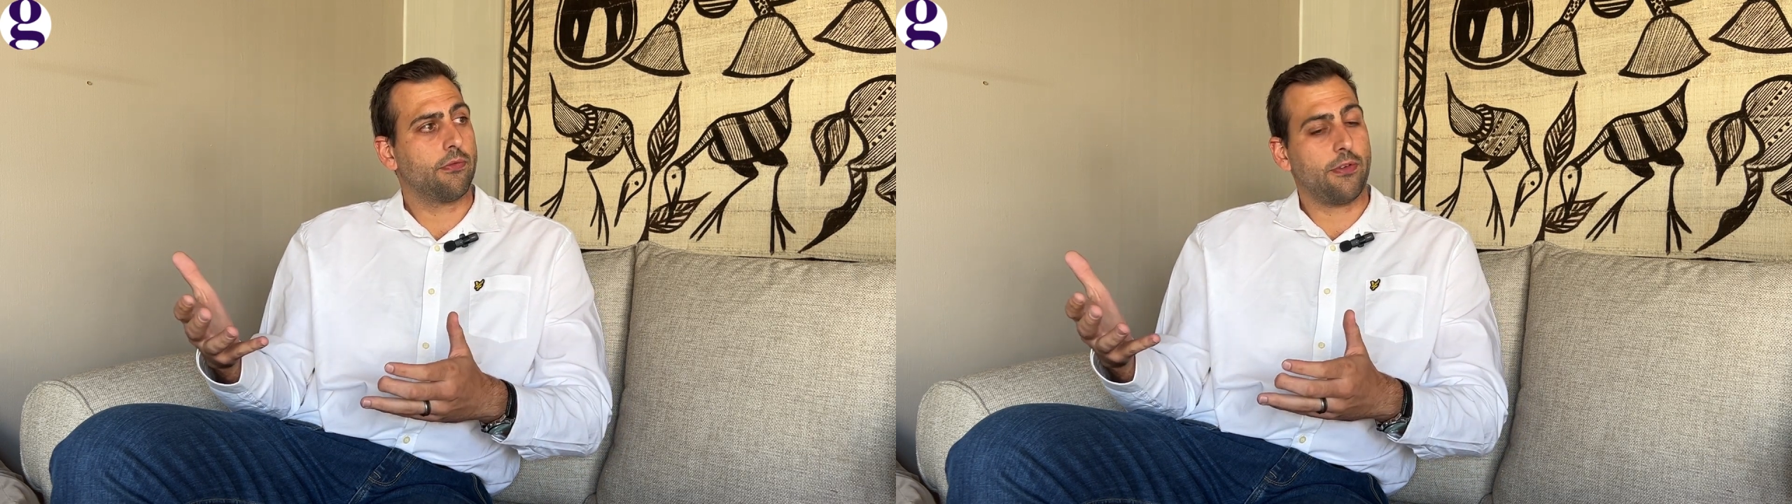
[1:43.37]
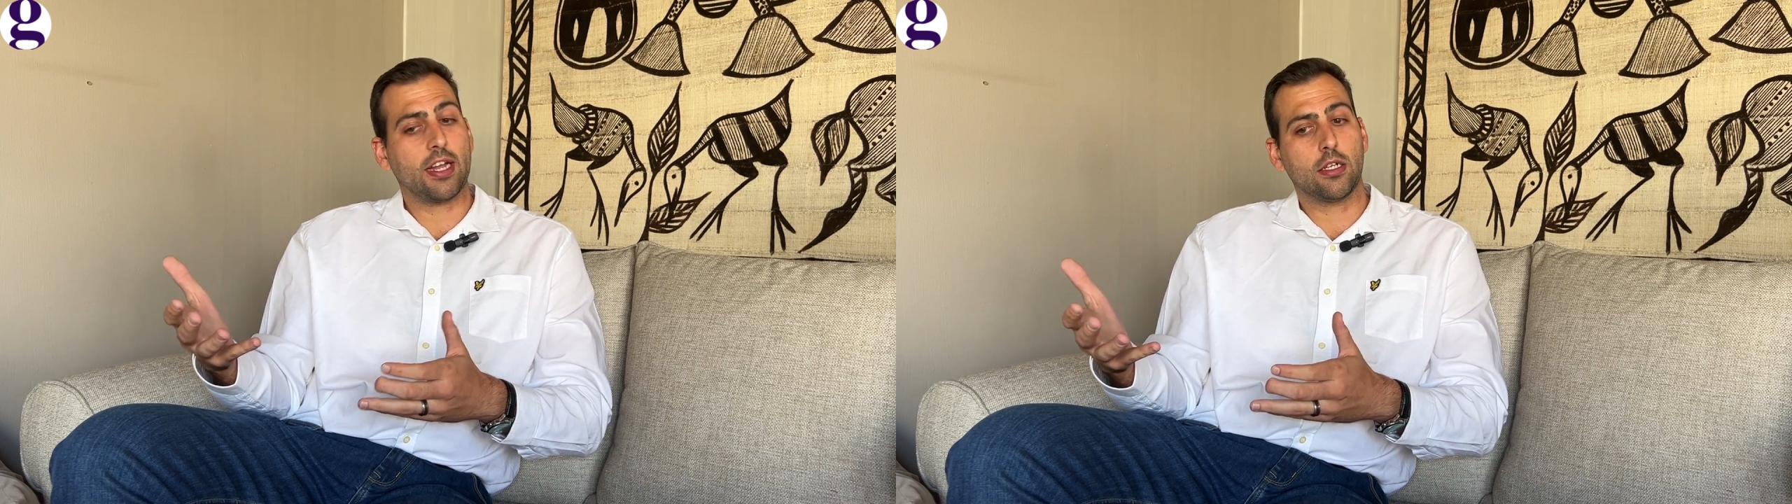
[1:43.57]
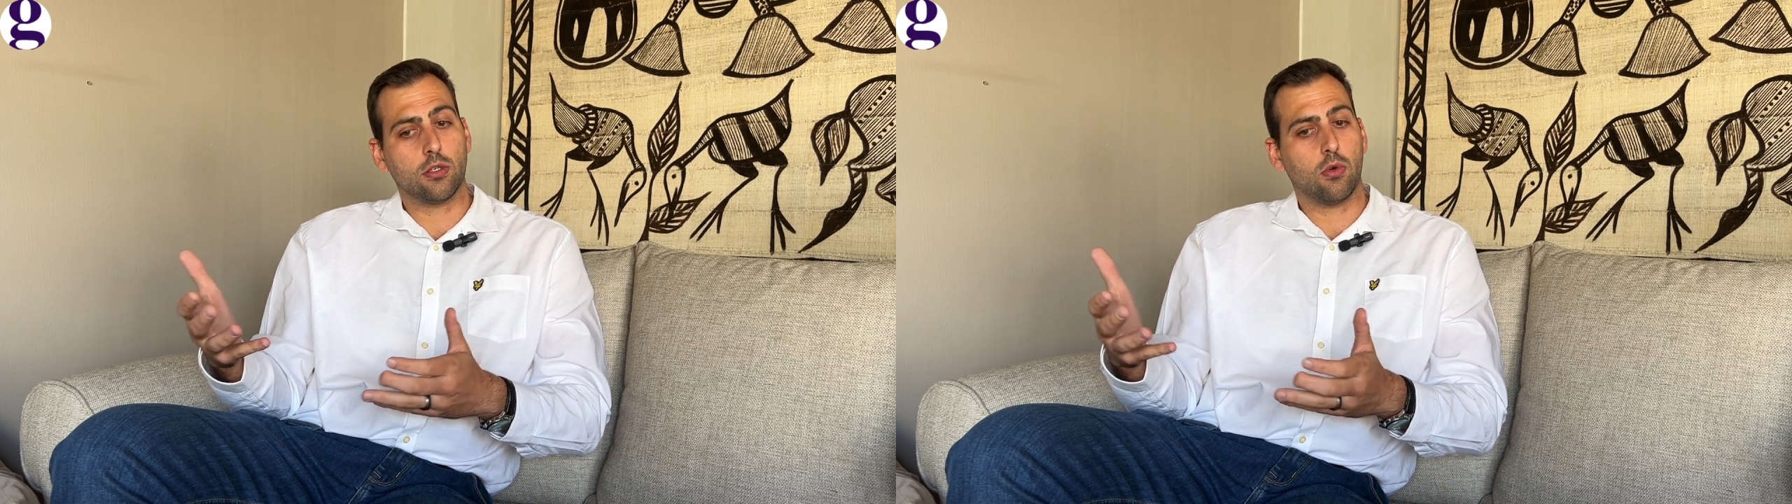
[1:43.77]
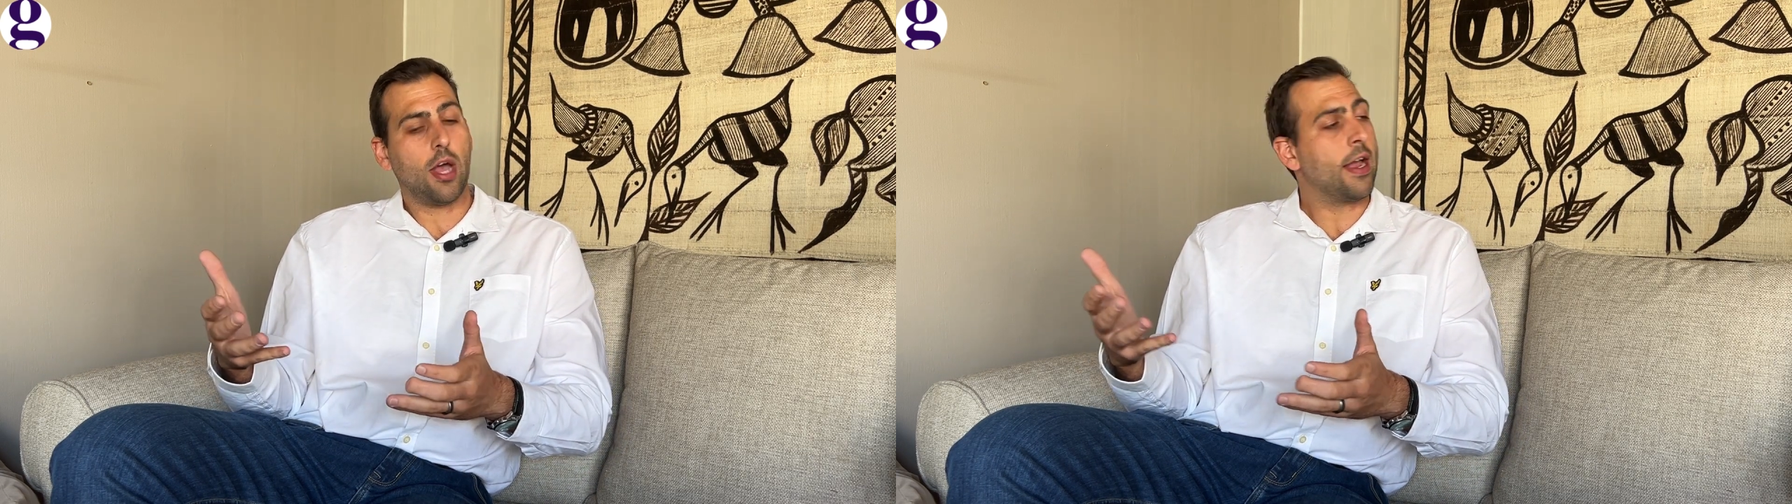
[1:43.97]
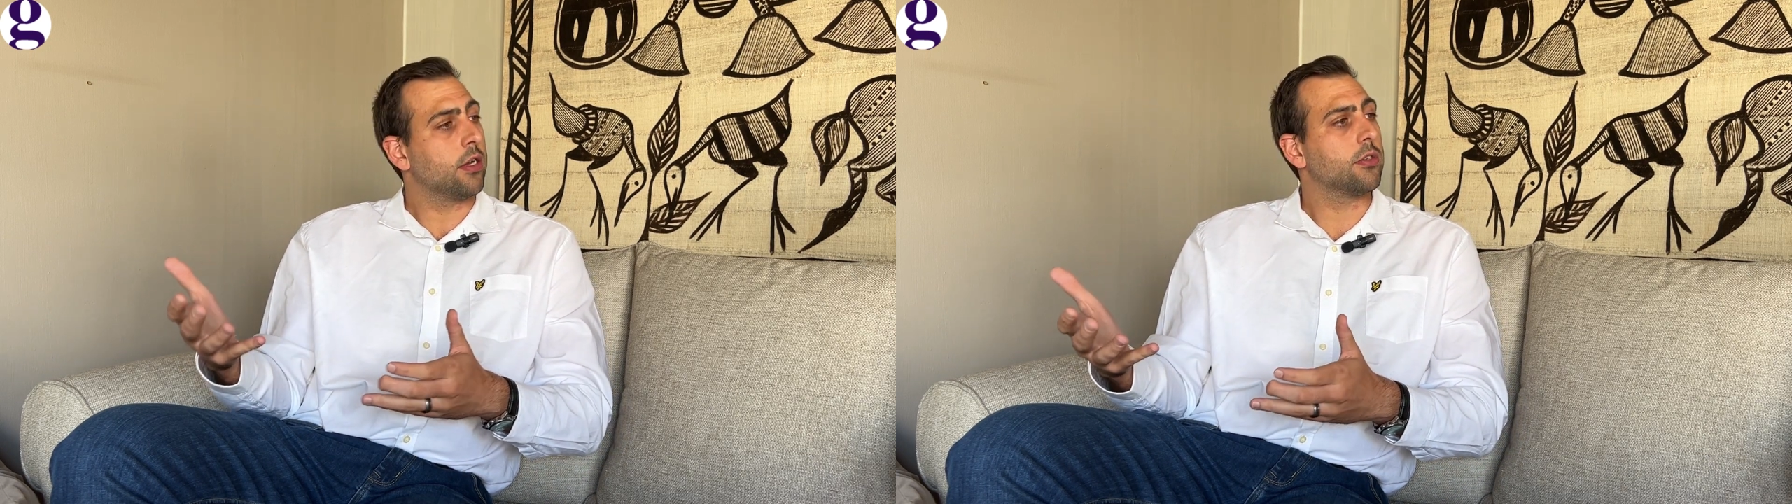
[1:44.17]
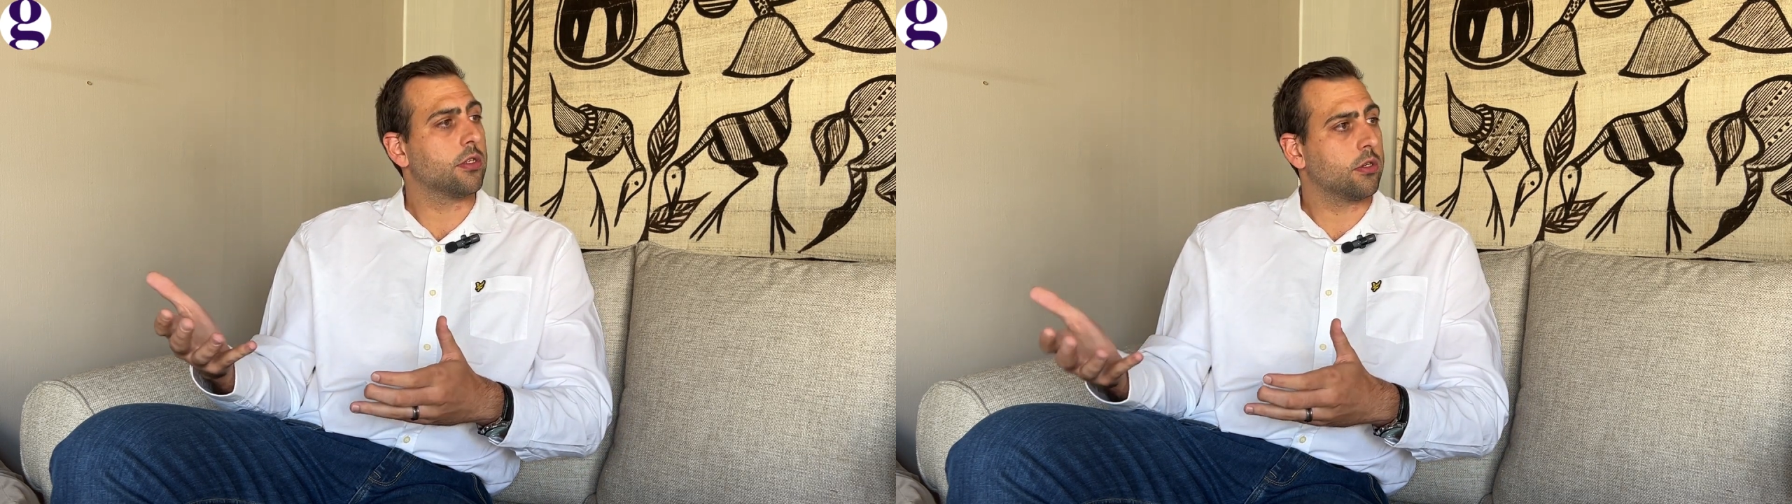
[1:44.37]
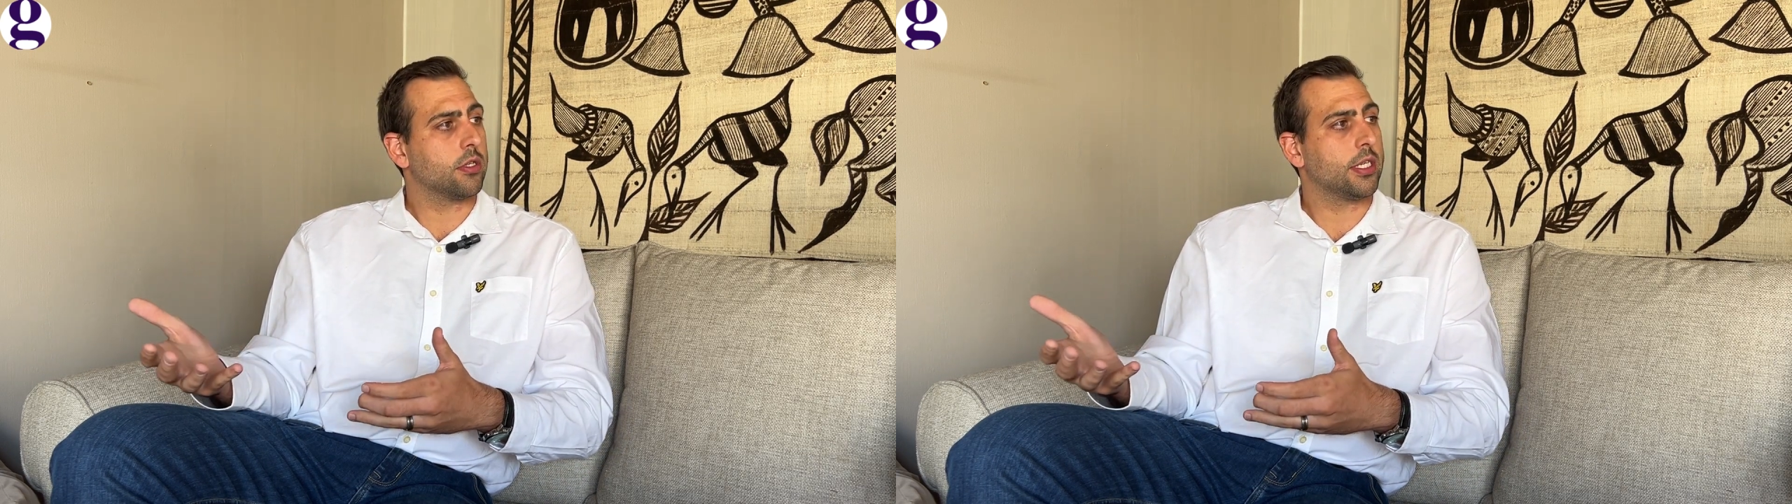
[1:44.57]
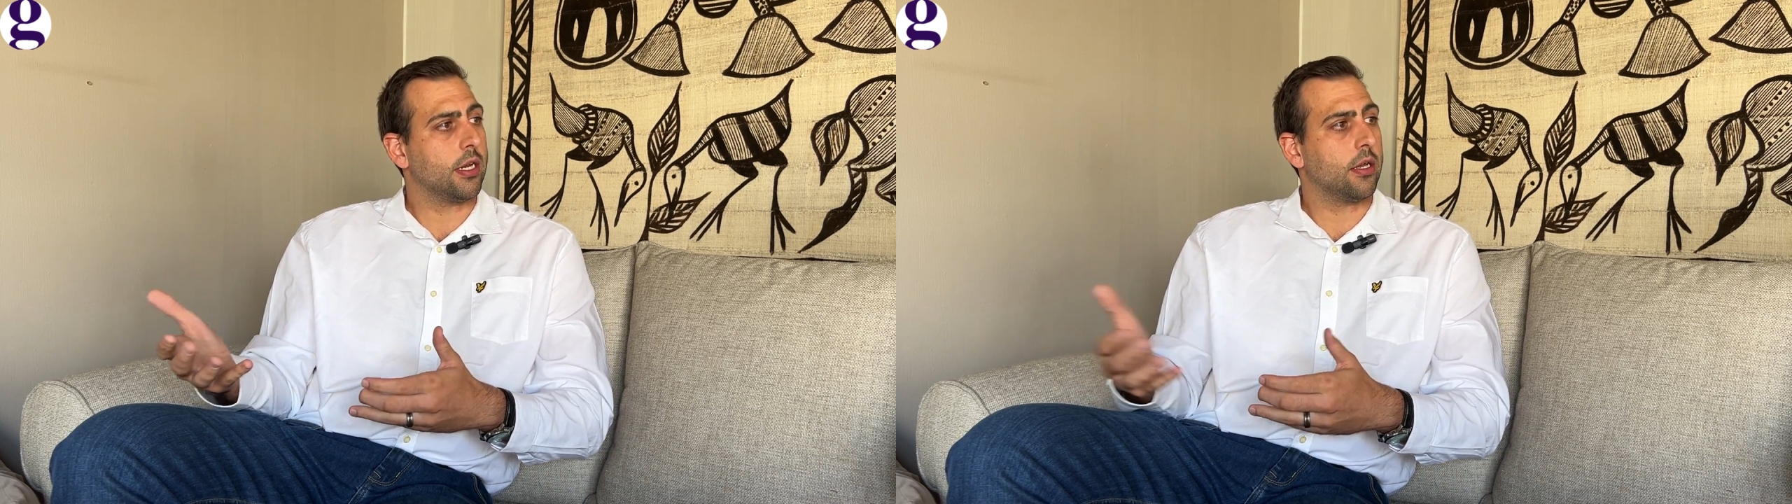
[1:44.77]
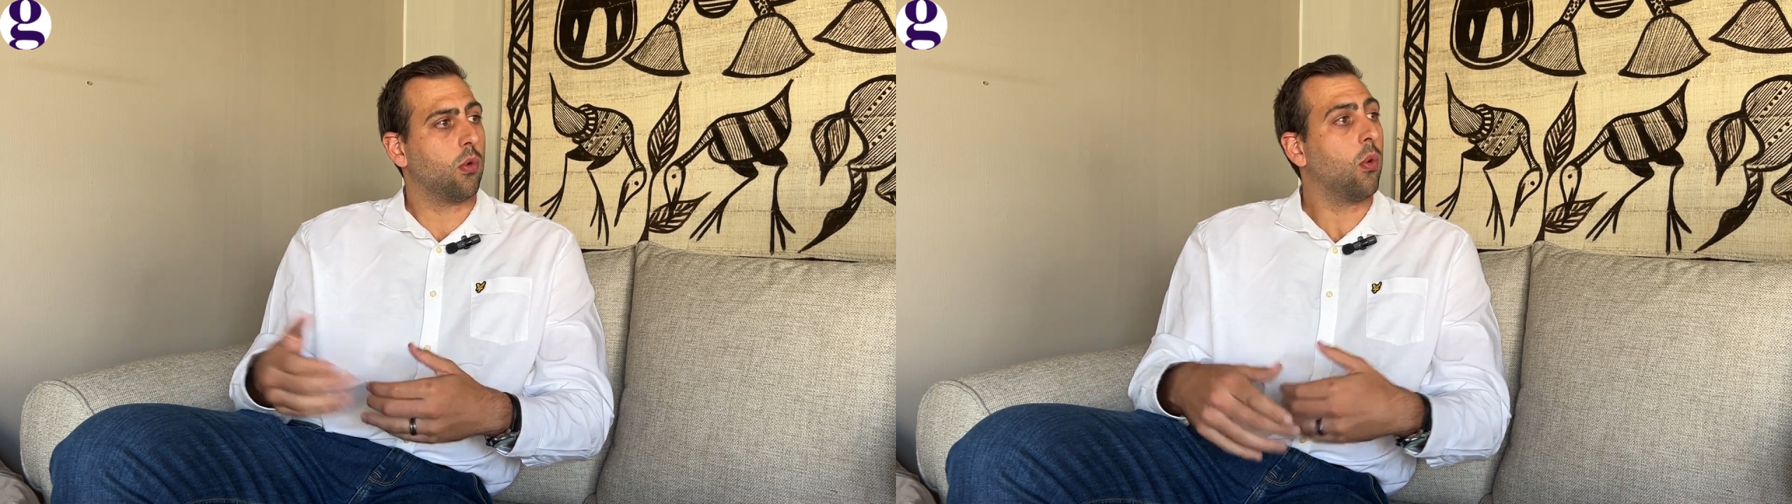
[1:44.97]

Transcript: factors or angles to consider.